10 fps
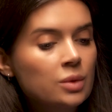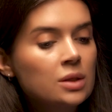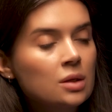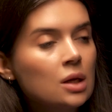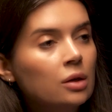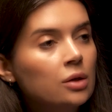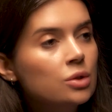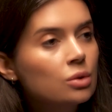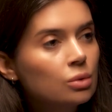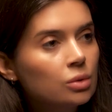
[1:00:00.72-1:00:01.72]
we see in our
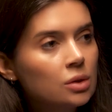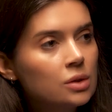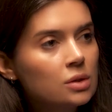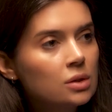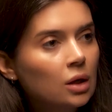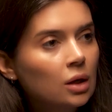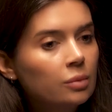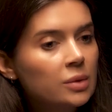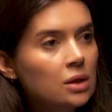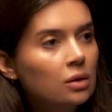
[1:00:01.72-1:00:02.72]
schools
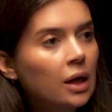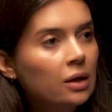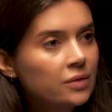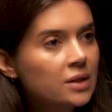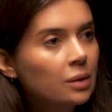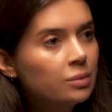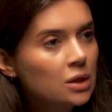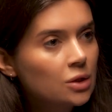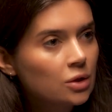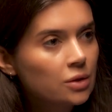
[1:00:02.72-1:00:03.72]
is a lack of STEM
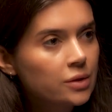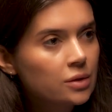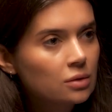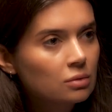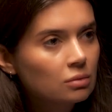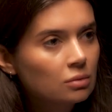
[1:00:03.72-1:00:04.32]
teachers,